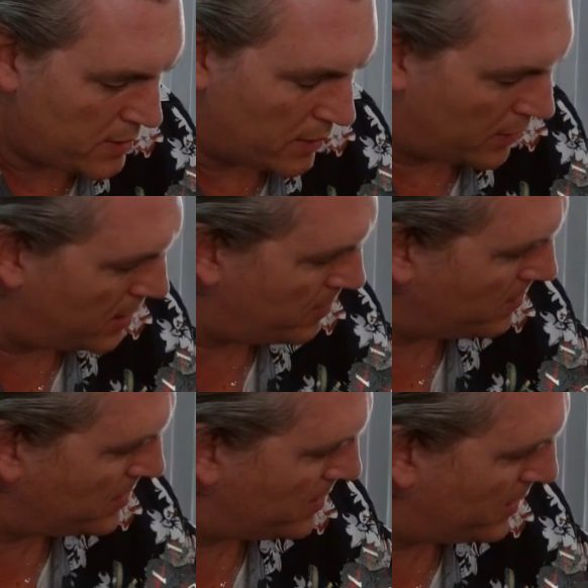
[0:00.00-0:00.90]

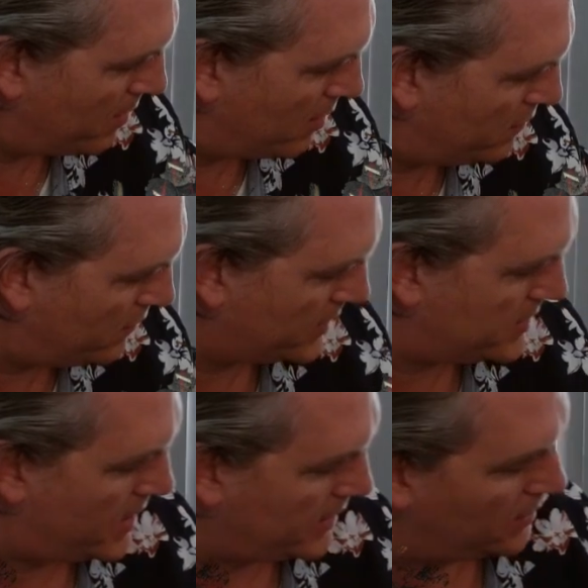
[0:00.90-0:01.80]

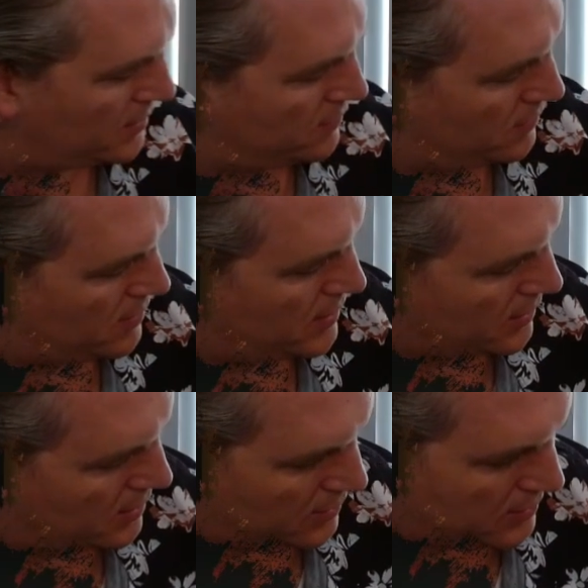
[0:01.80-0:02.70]
attacking this guy and killing